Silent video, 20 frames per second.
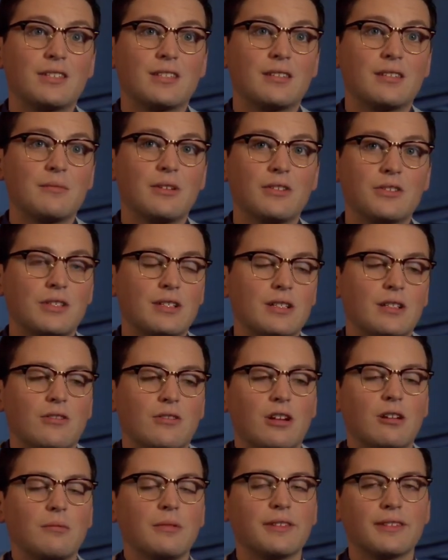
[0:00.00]
is the most
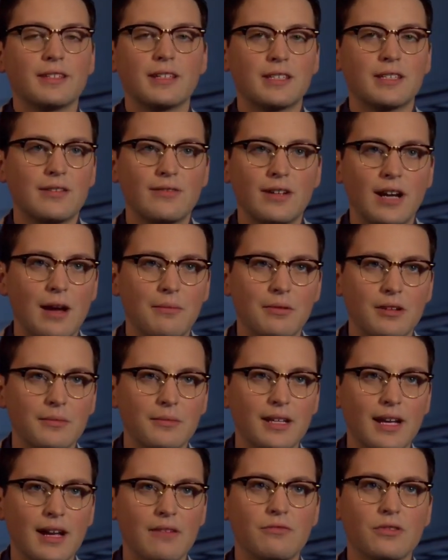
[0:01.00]
incredible thing that's ever
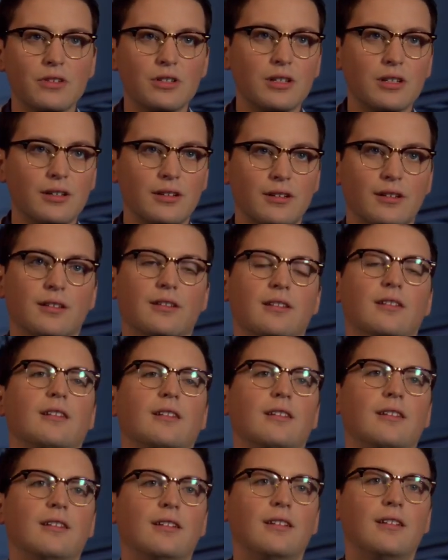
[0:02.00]
happened to me, ever
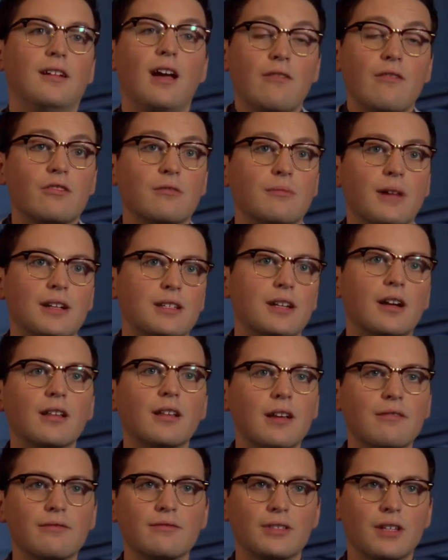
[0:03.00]
in my
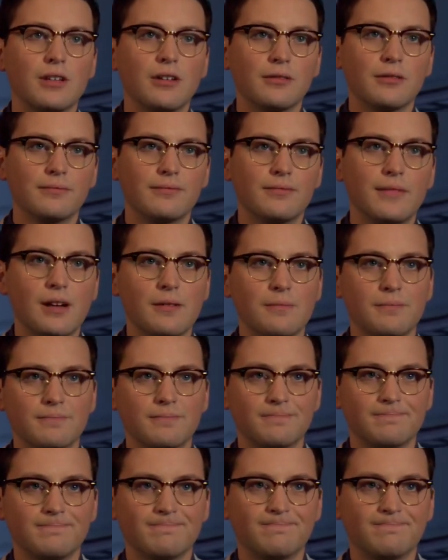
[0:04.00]
entire life. So there.